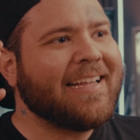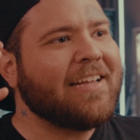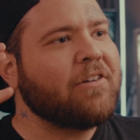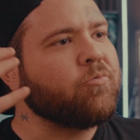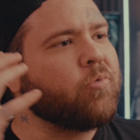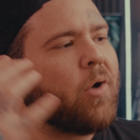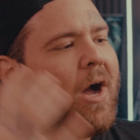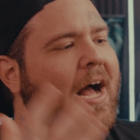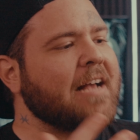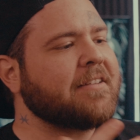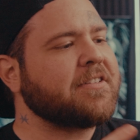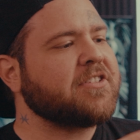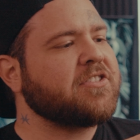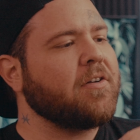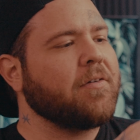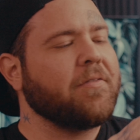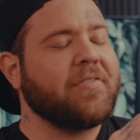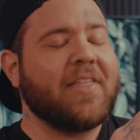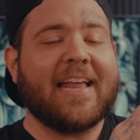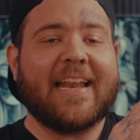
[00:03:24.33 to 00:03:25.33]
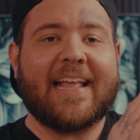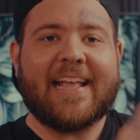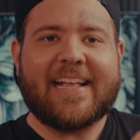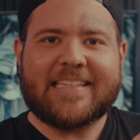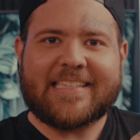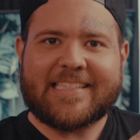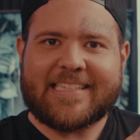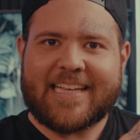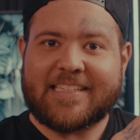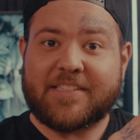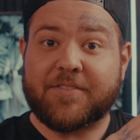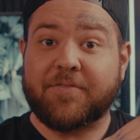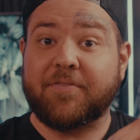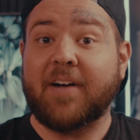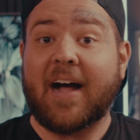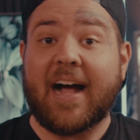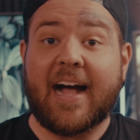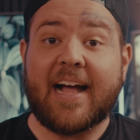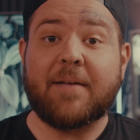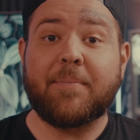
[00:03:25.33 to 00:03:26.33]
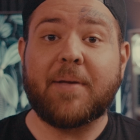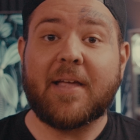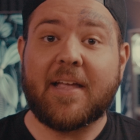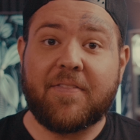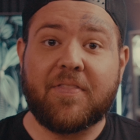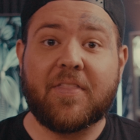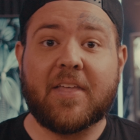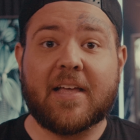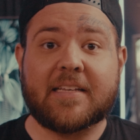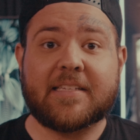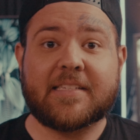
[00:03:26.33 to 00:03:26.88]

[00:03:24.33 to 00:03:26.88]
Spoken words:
get wasps of that incense vibe in this.